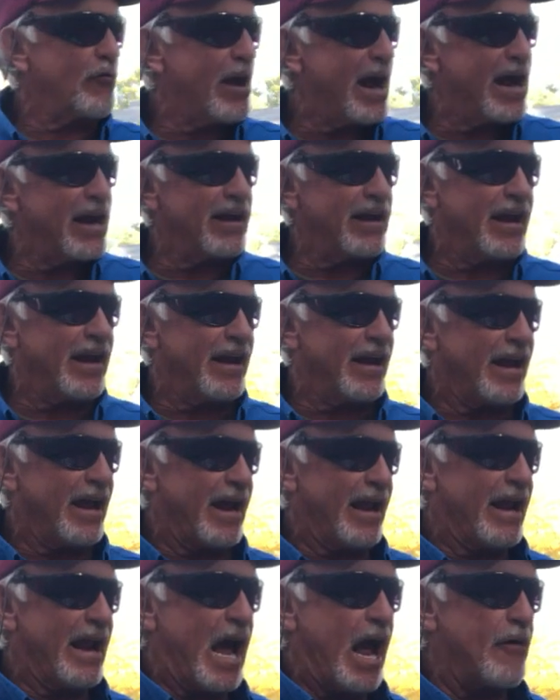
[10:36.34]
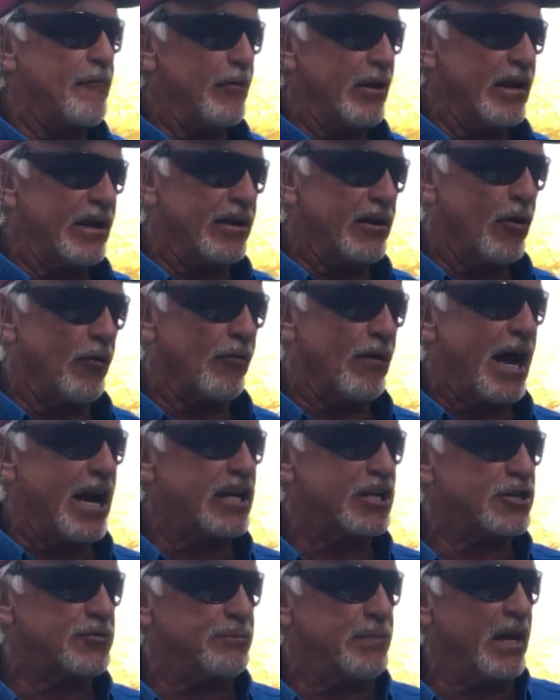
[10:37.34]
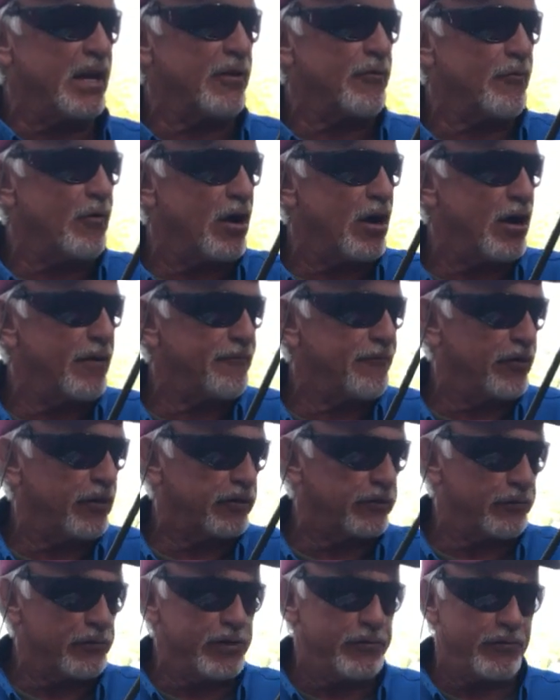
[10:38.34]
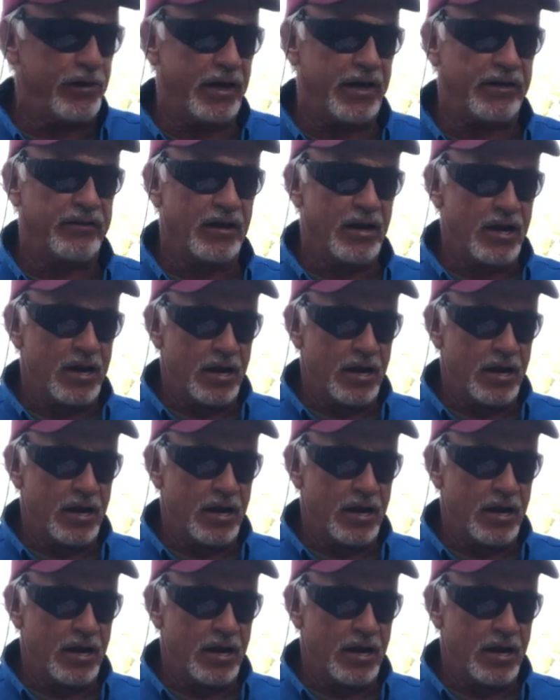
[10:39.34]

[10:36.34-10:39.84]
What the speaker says: right, and I really don't like the spinning rod for the 3 rig.